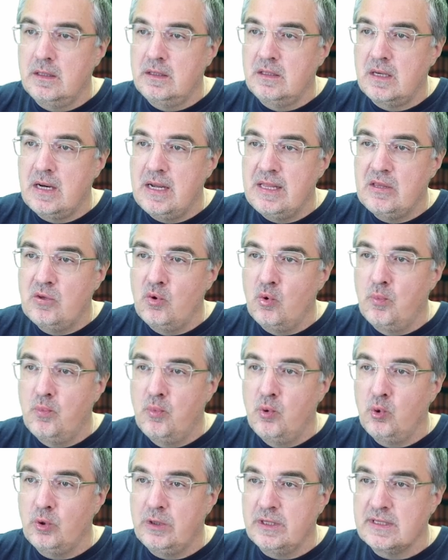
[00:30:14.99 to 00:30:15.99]
try to
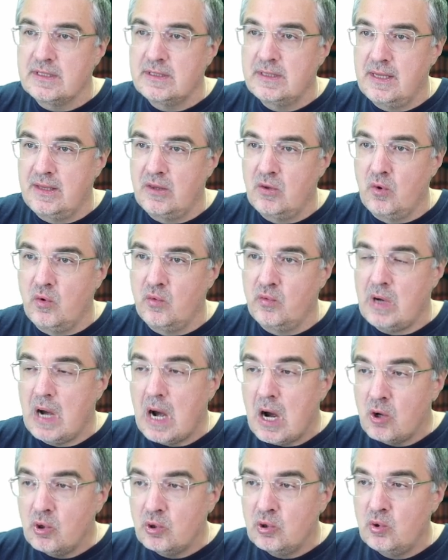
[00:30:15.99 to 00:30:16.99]
put instead of
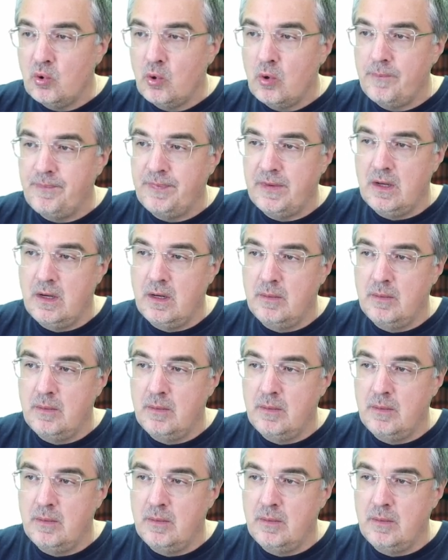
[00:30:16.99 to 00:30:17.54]
auto,